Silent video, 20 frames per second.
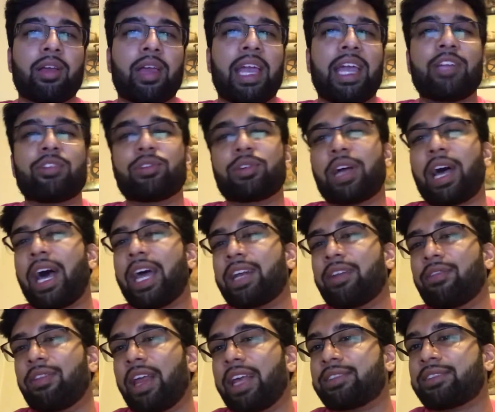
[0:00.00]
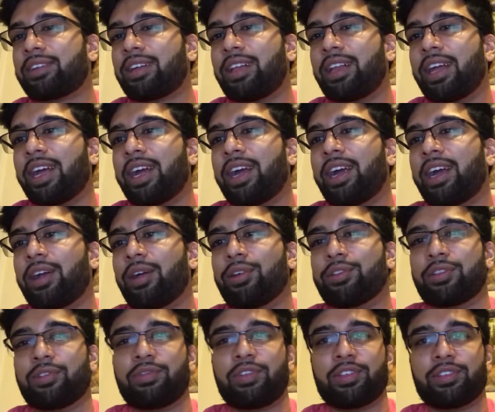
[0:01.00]
Andrew kind of likes Claire and
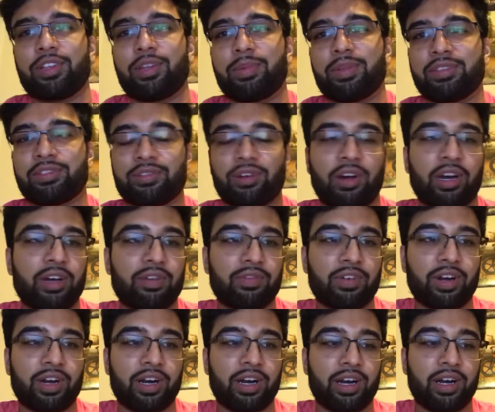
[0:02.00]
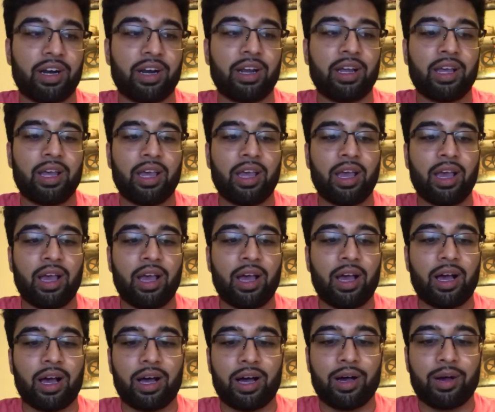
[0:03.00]
also feels a little bit sorry for her,
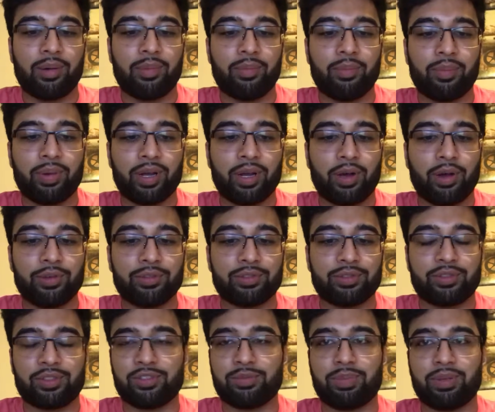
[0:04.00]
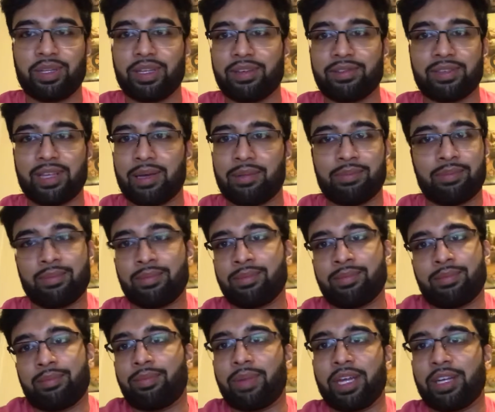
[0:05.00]
but also just believes that
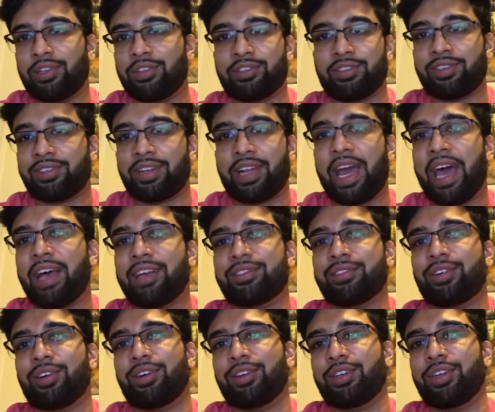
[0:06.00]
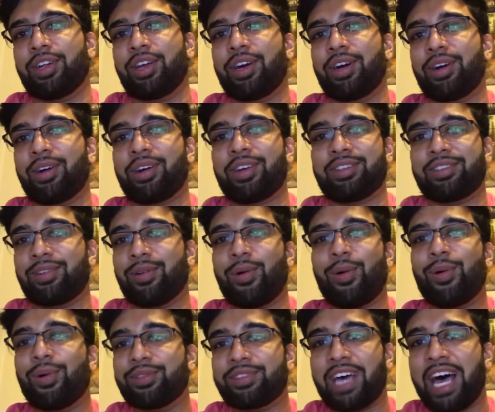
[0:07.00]
Bender's just an asshole, because the
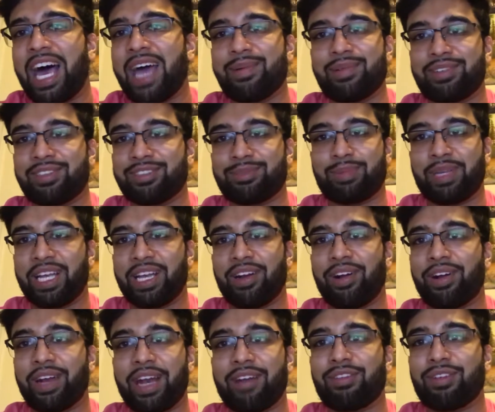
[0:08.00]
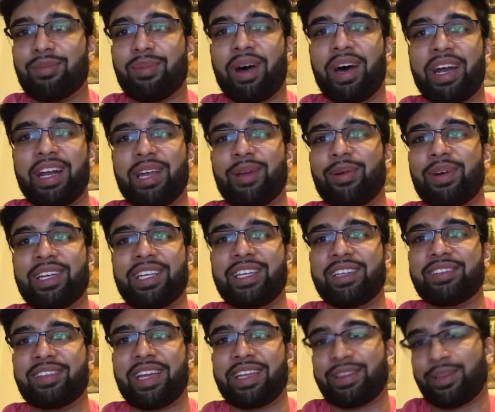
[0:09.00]
whole time he's just picking on everybody when
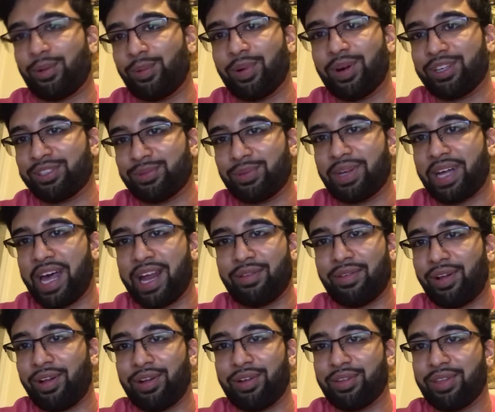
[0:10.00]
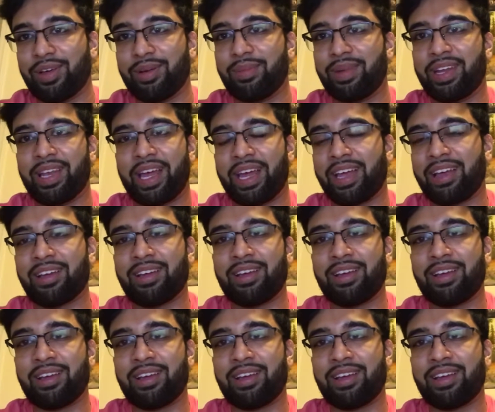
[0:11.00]
he's like the worst one out of all of them, and